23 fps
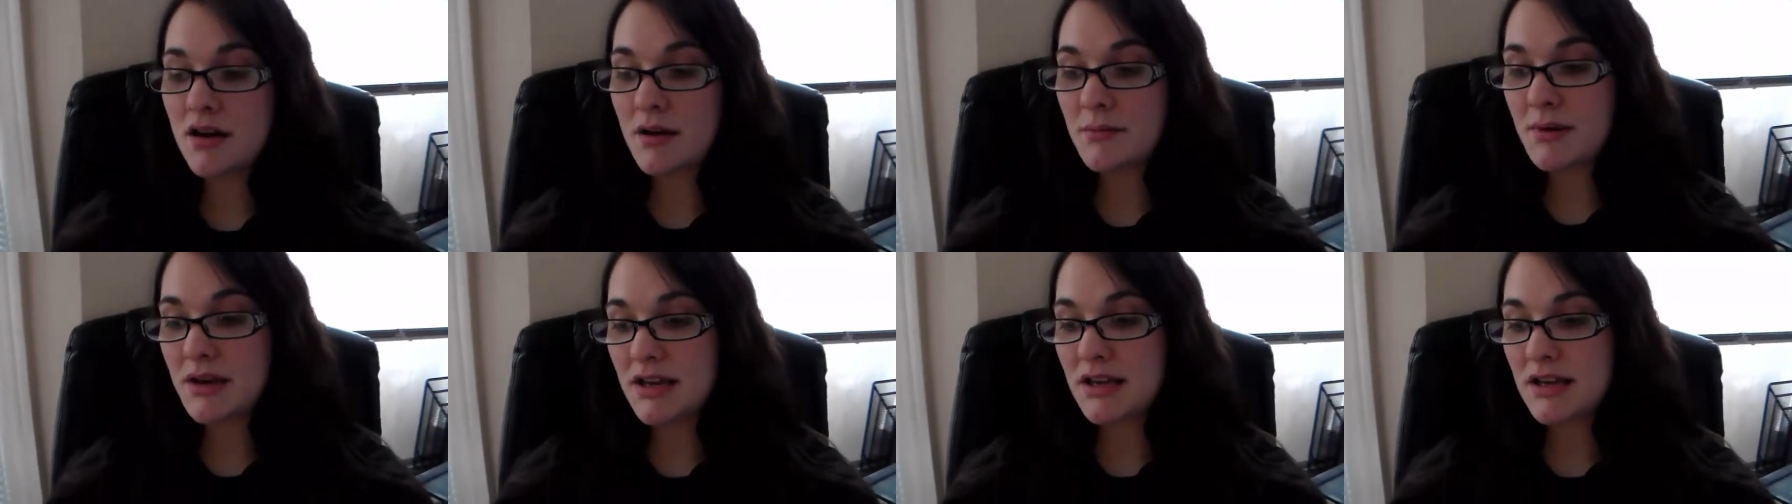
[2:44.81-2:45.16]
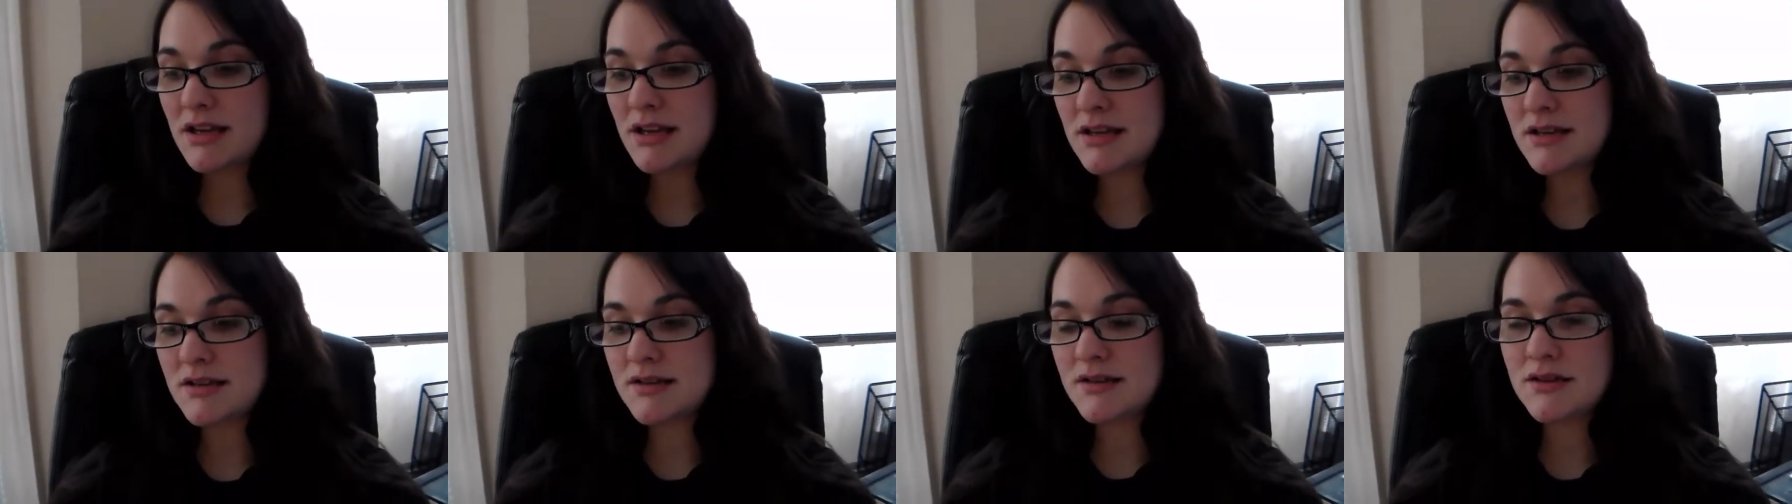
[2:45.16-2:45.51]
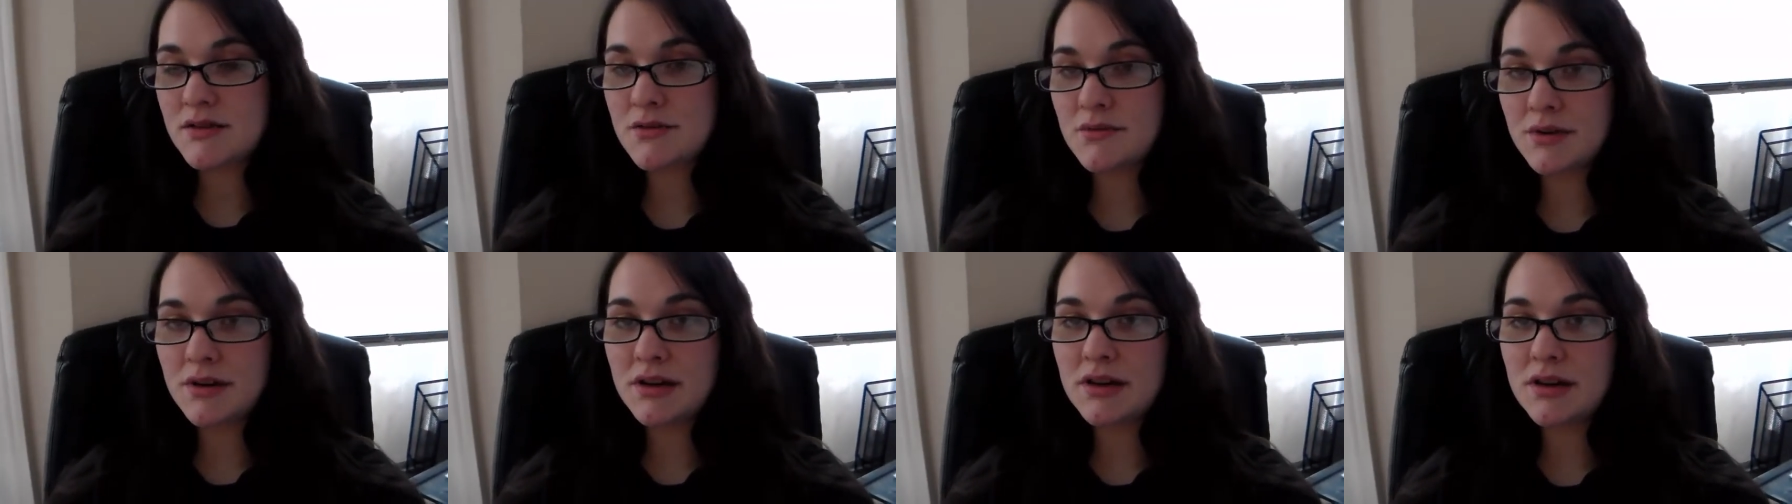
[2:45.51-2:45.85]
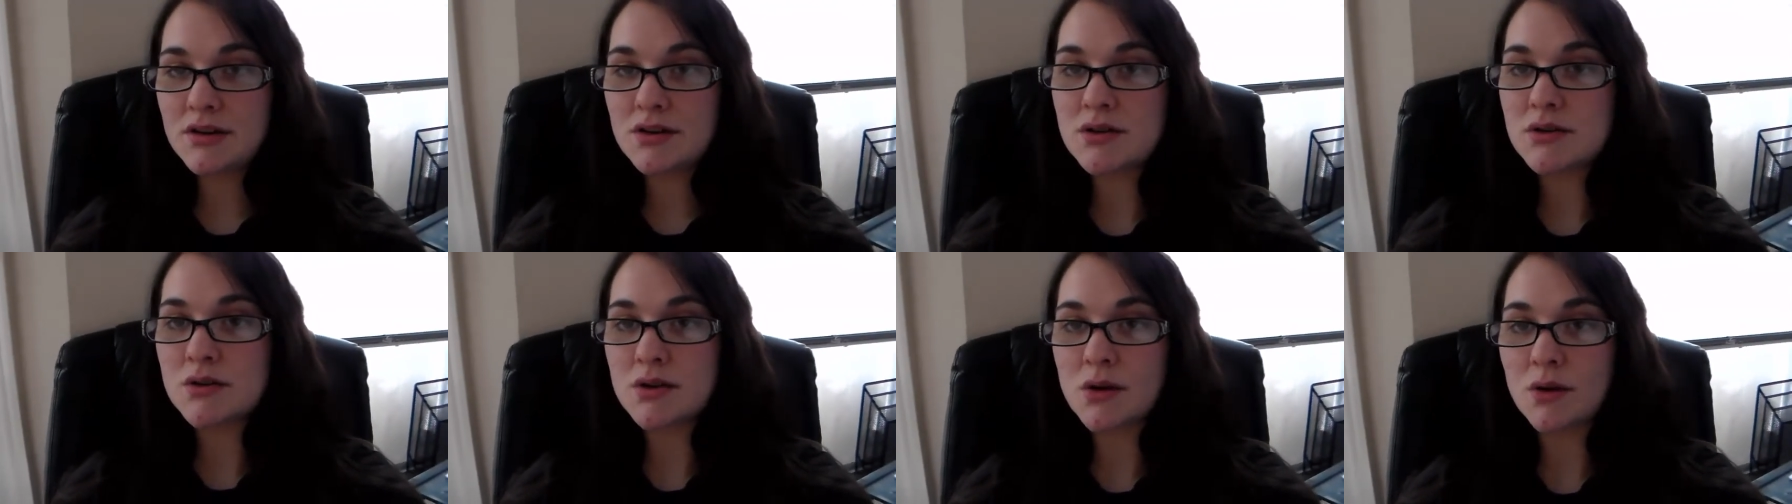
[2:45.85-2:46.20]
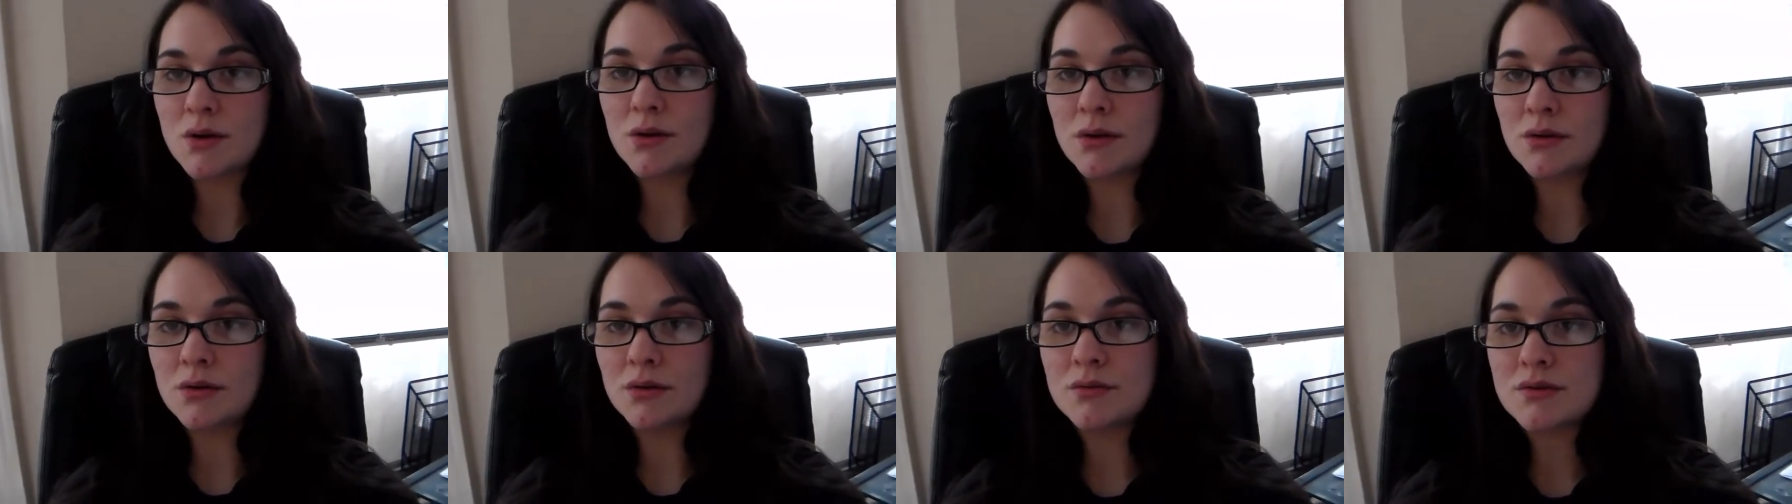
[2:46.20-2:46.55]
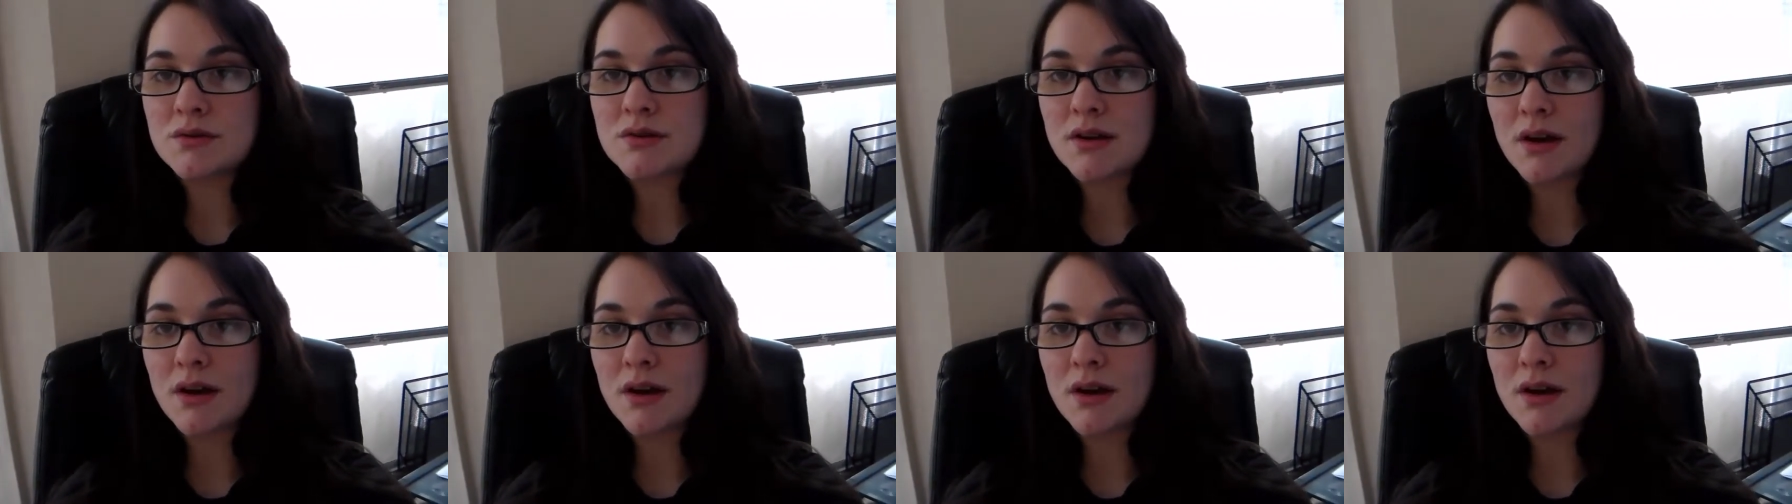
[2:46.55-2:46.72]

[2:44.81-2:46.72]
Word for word: I mean, he's three years old,